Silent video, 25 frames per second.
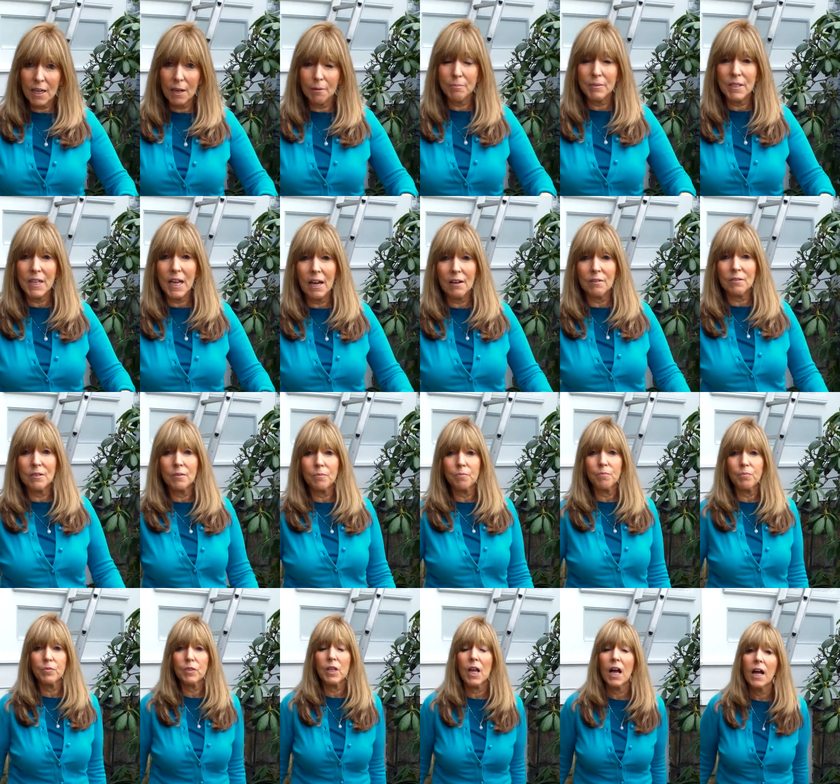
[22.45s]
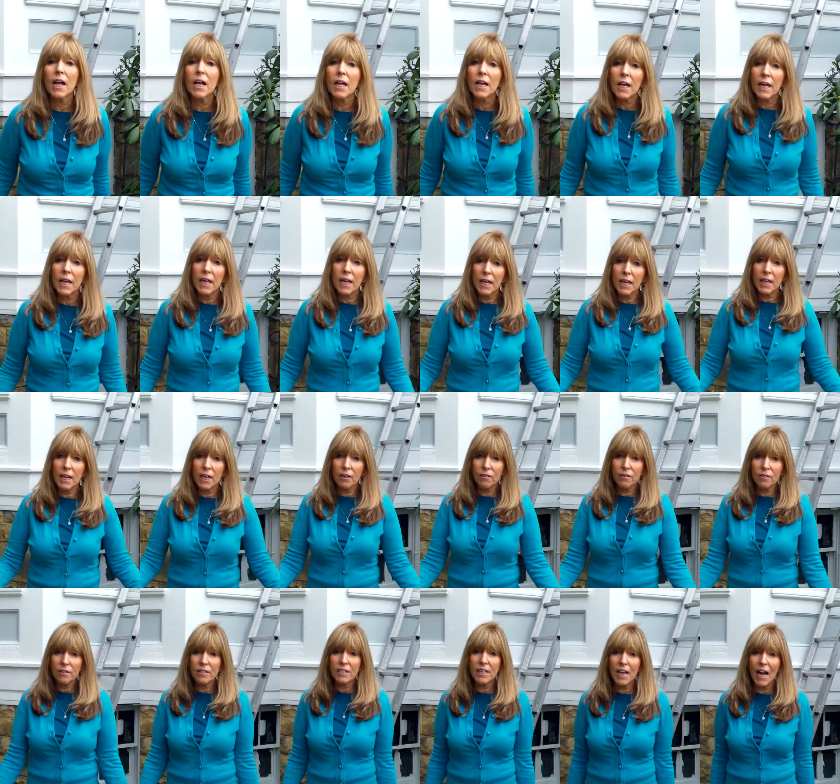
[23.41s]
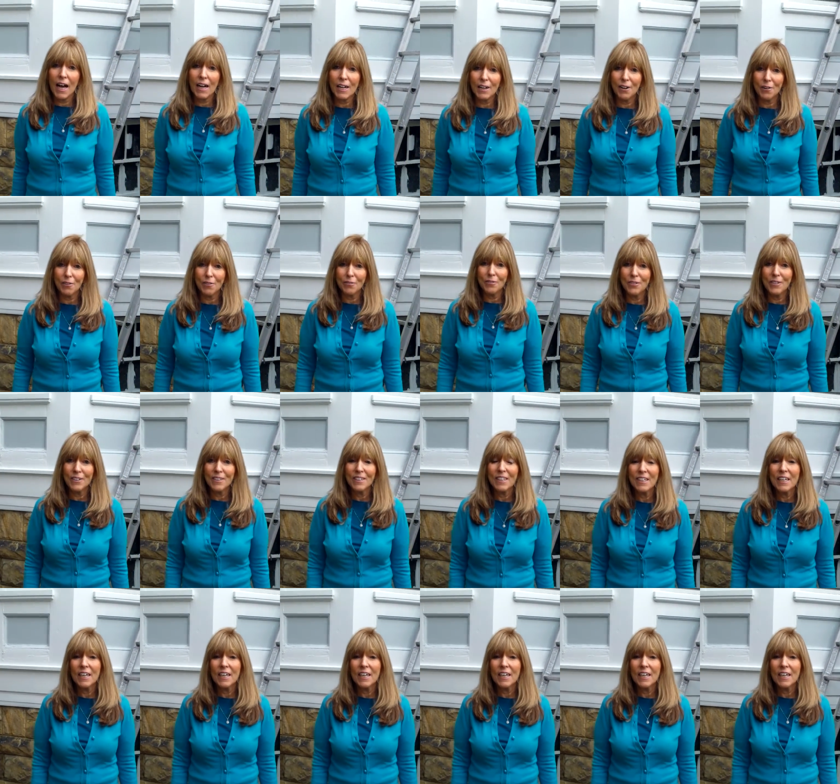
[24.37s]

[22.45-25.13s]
come down. Here is Yaakov.